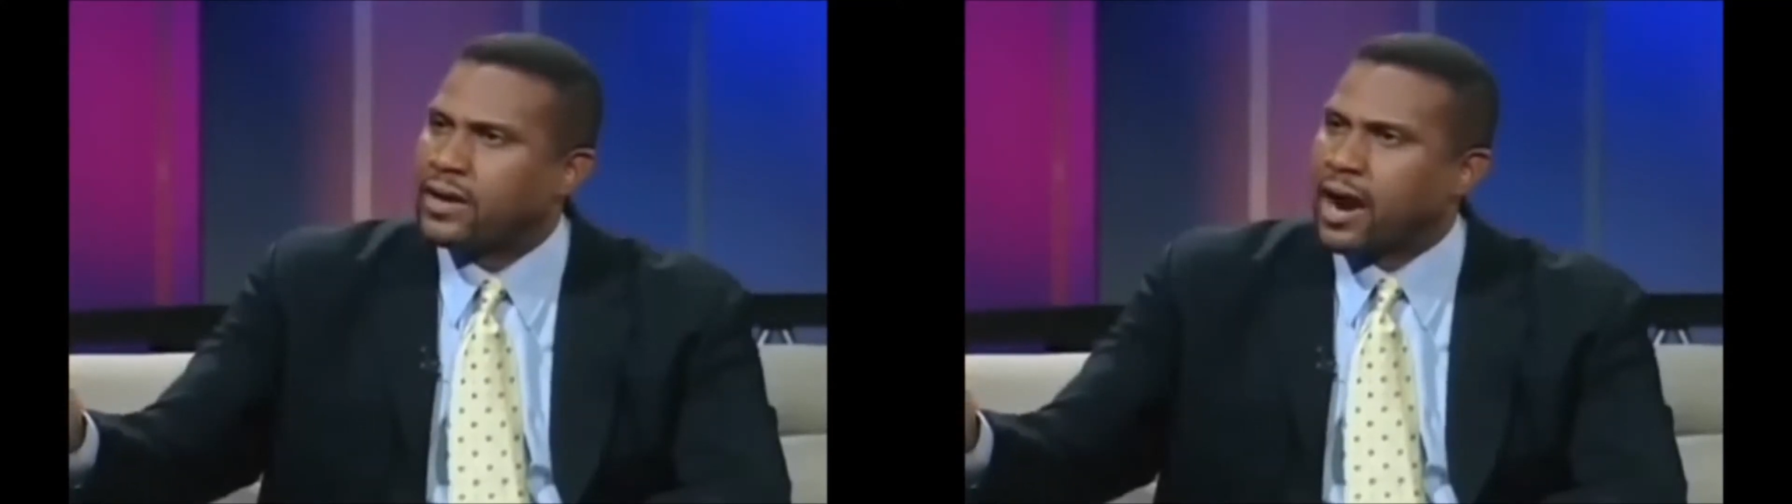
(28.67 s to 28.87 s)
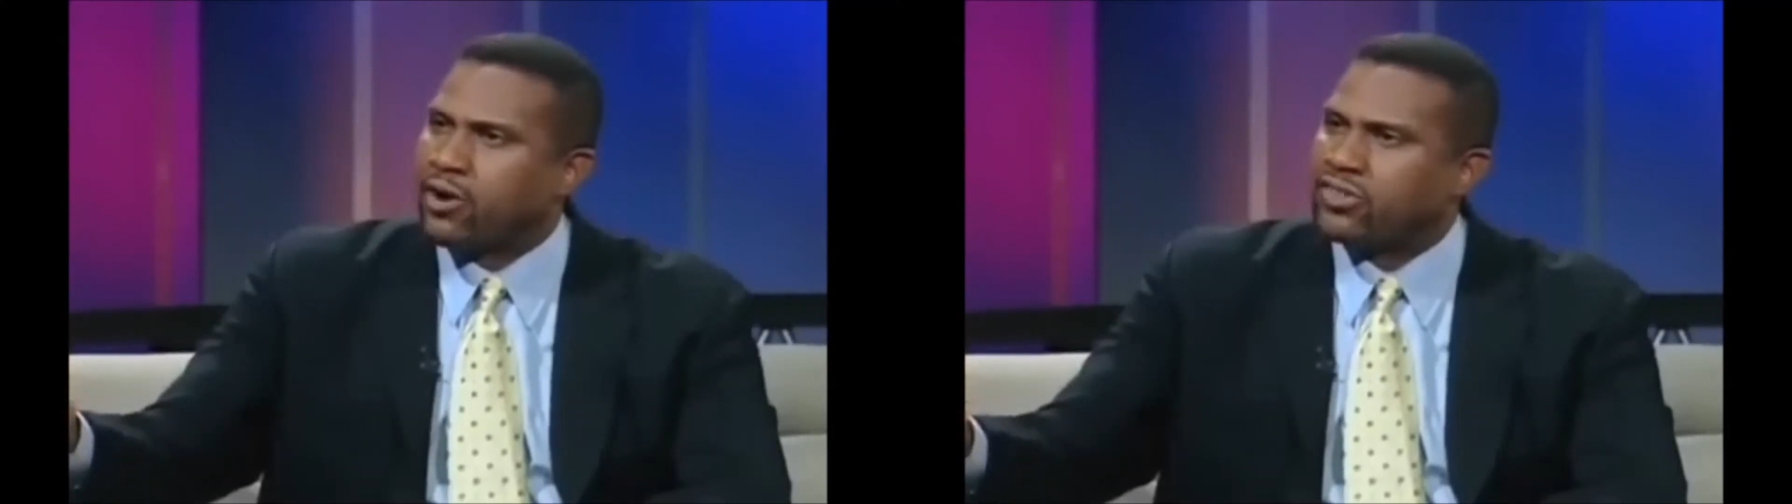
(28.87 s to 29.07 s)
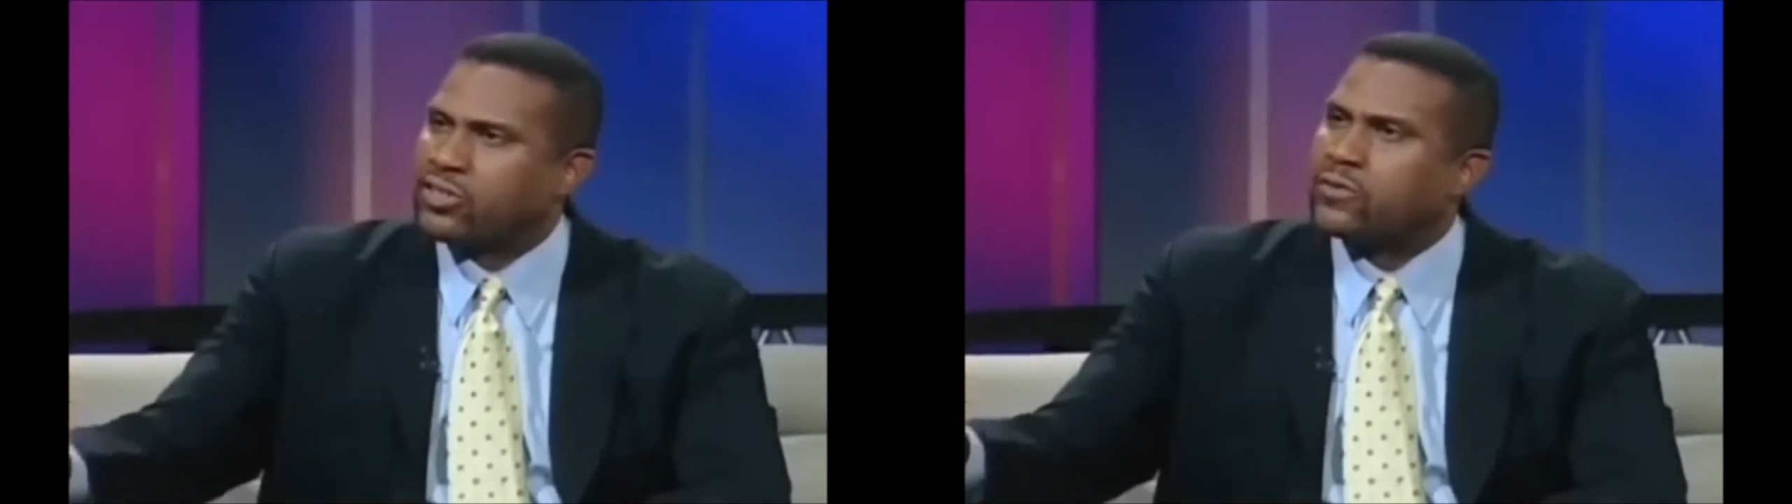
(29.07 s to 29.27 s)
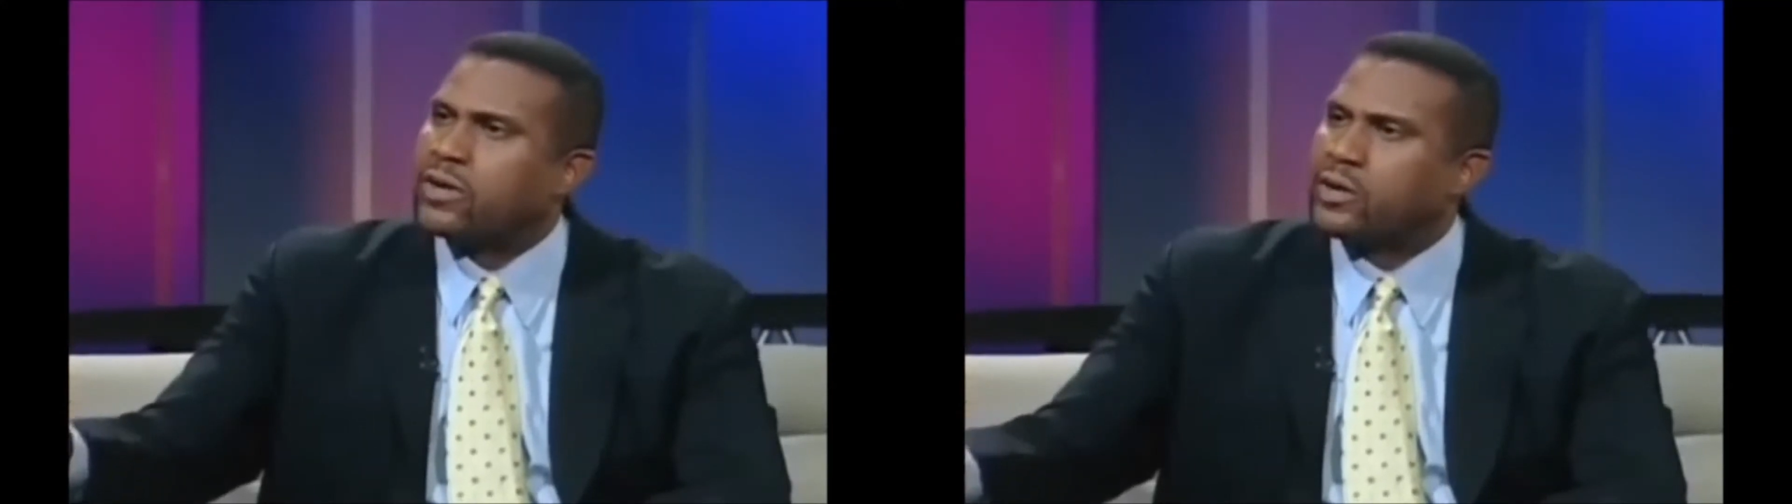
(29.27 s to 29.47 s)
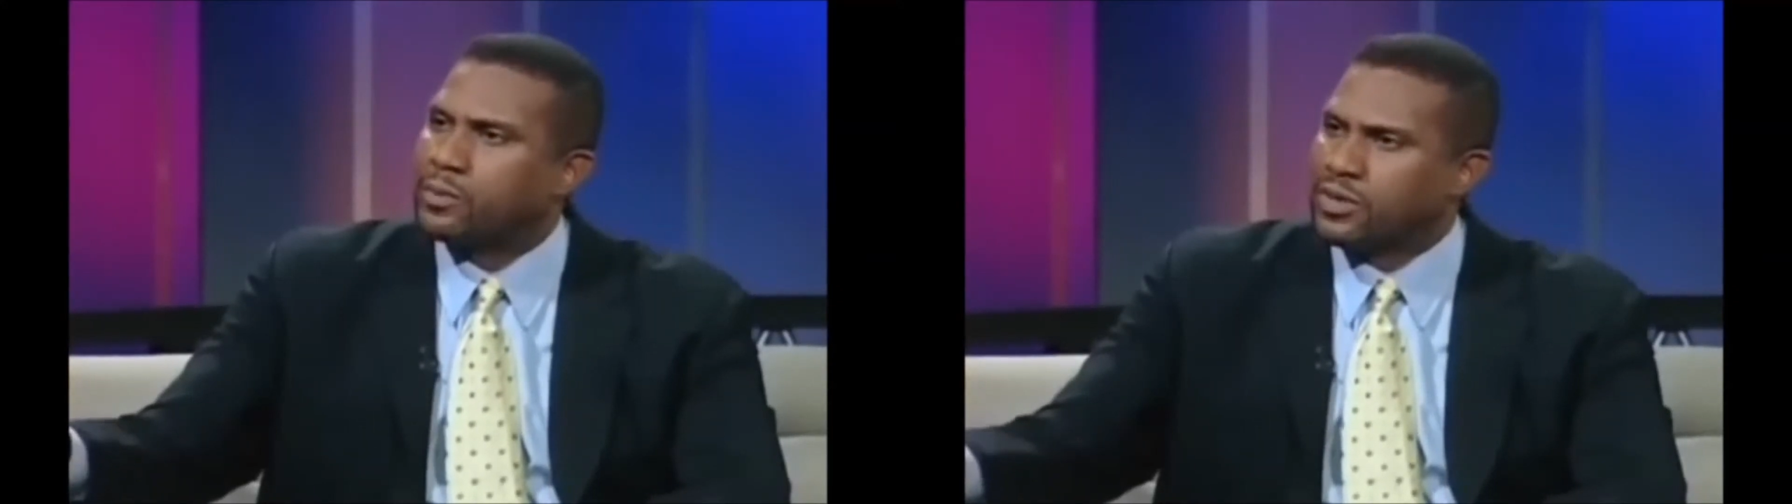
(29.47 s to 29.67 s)
our civil
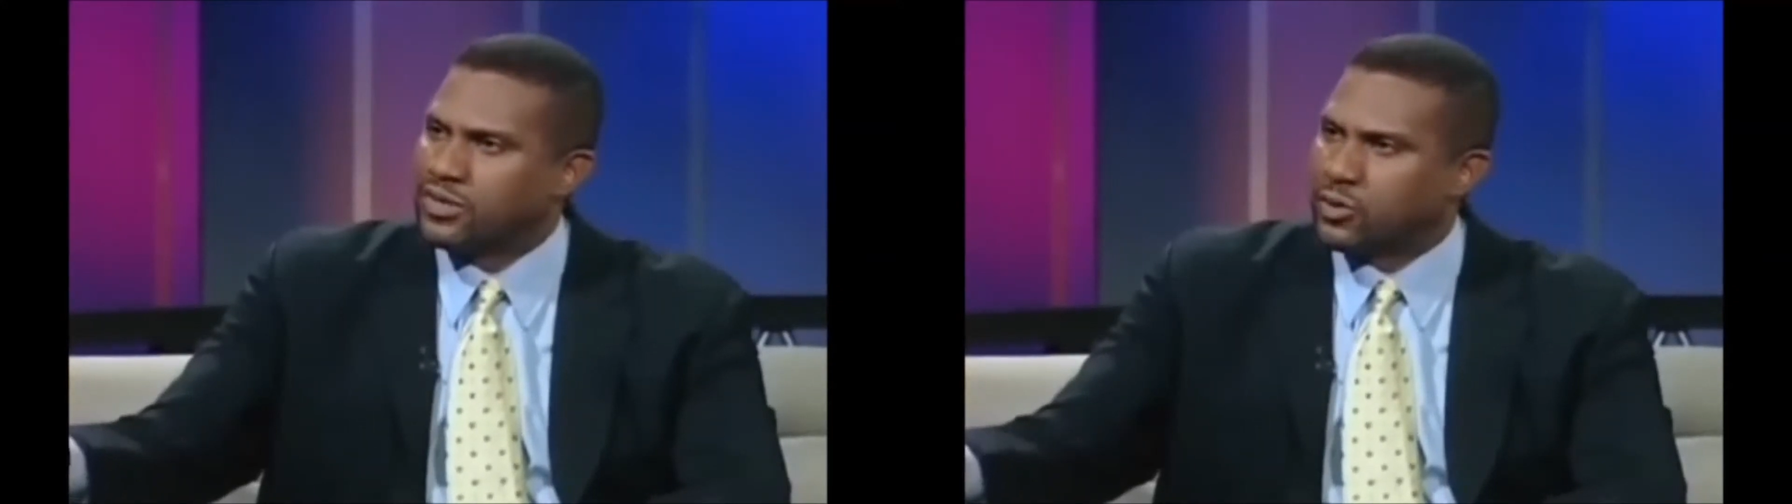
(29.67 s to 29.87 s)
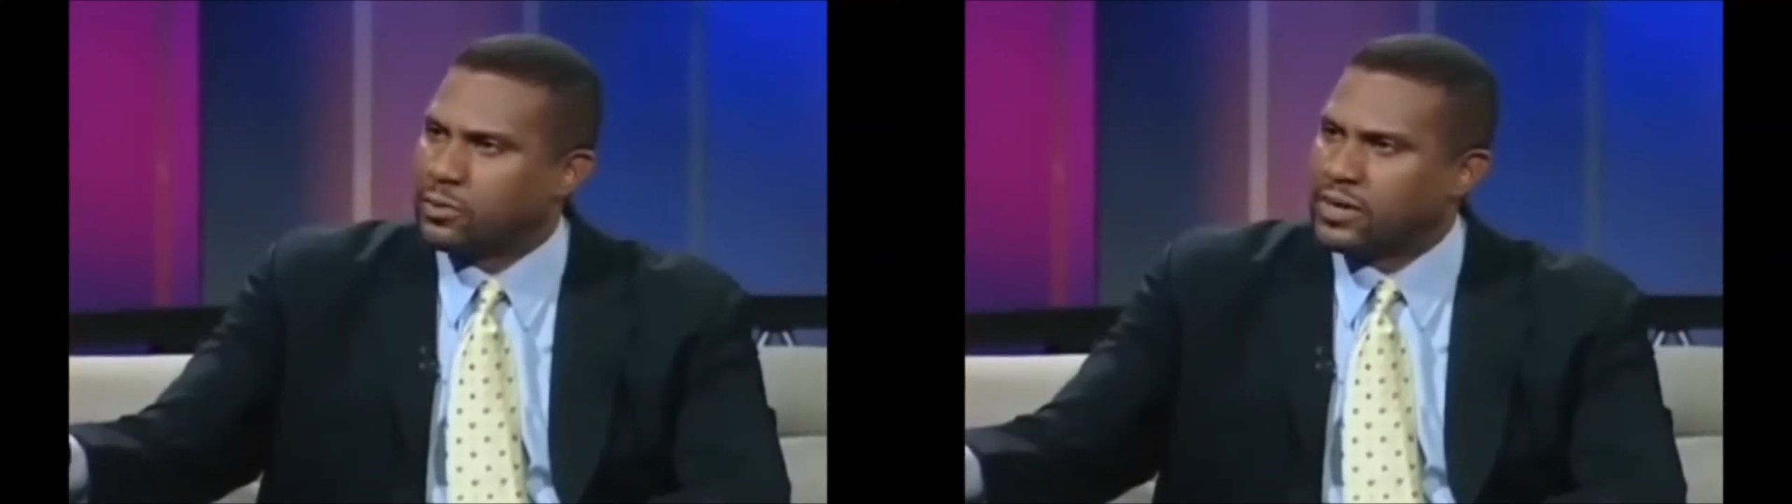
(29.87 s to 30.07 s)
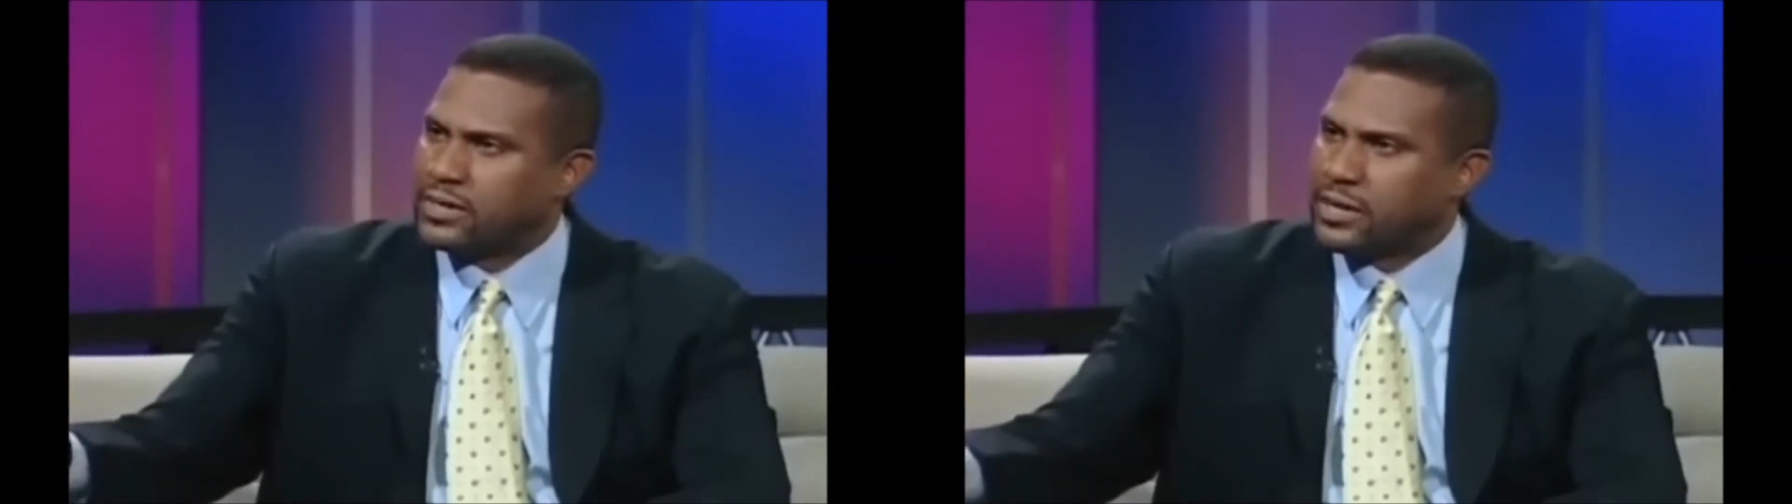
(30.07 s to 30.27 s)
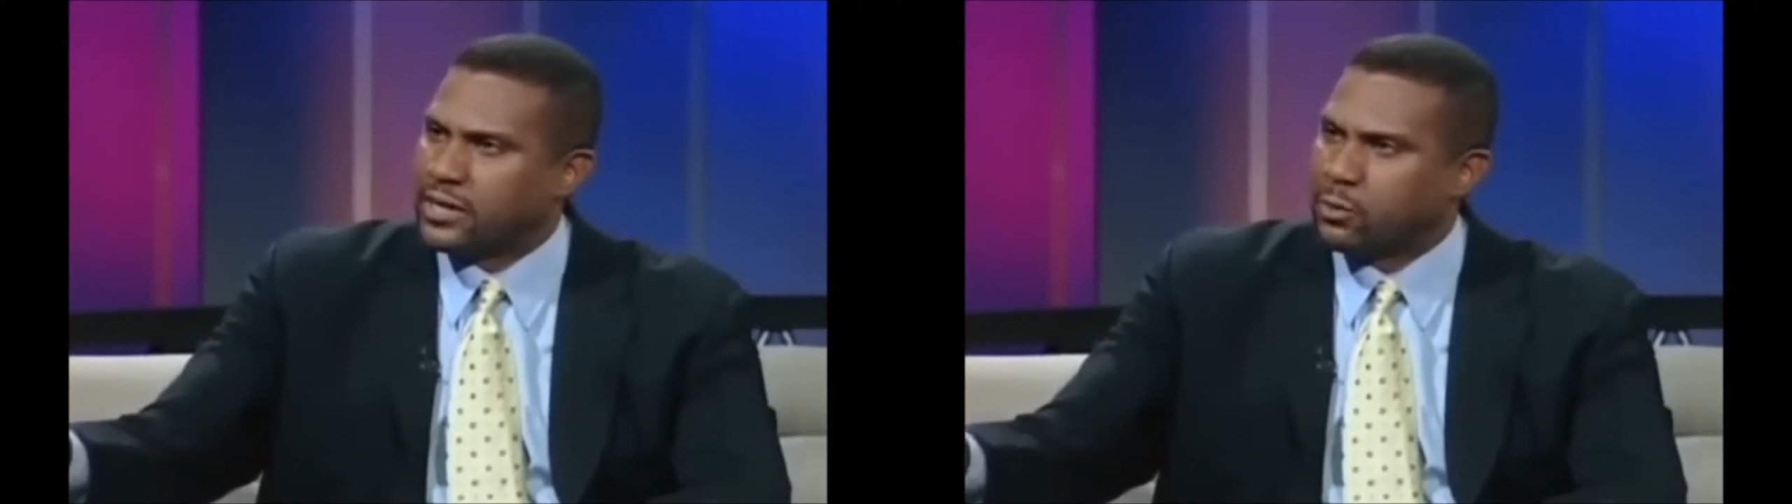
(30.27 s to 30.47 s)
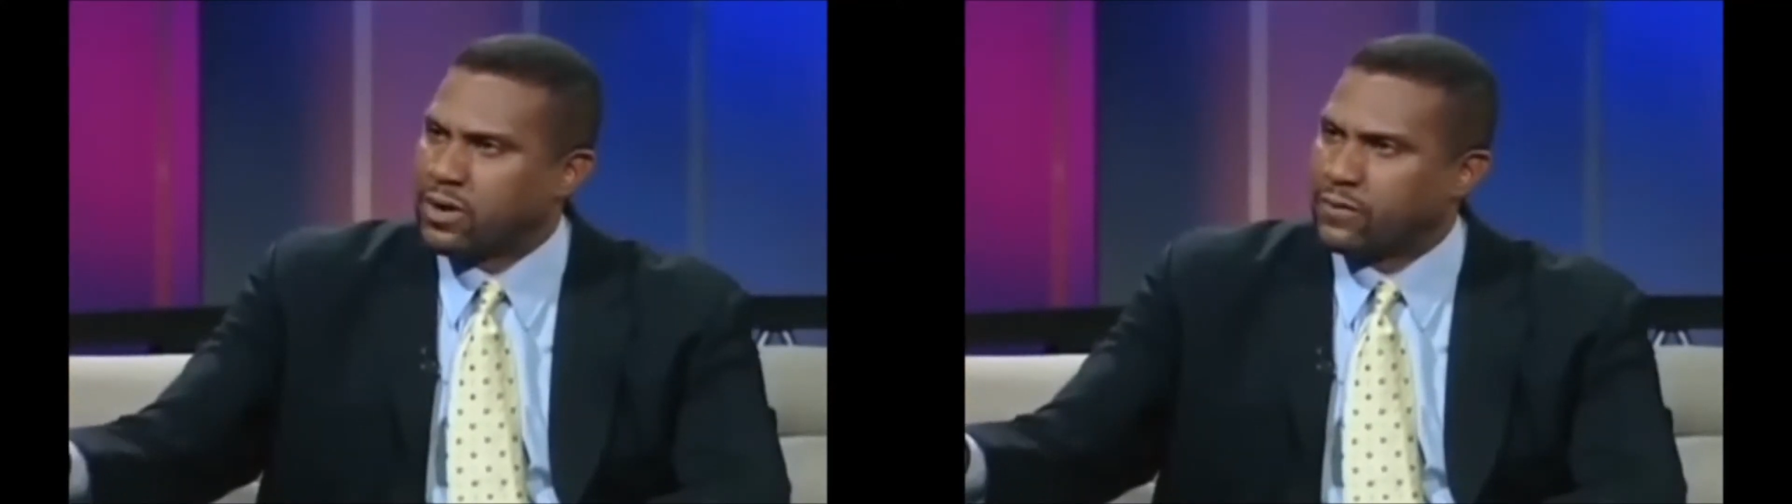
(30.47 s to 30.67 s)
liberties are being
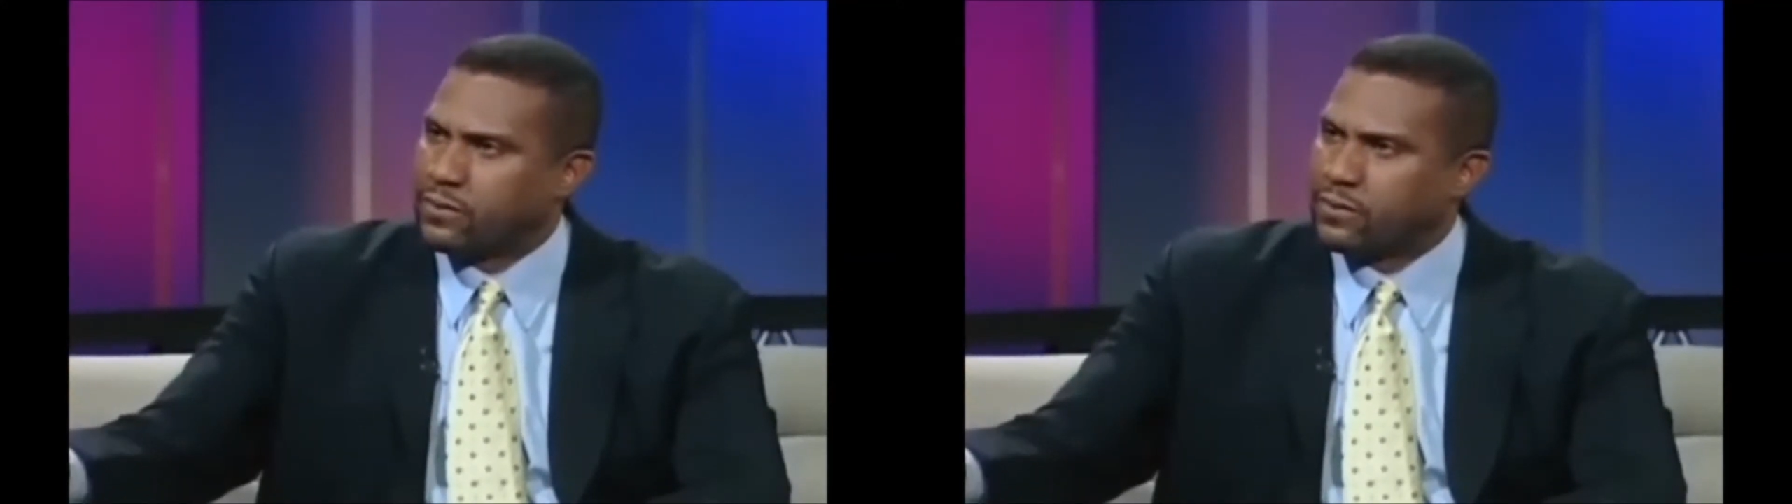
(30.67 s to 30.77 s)
taken away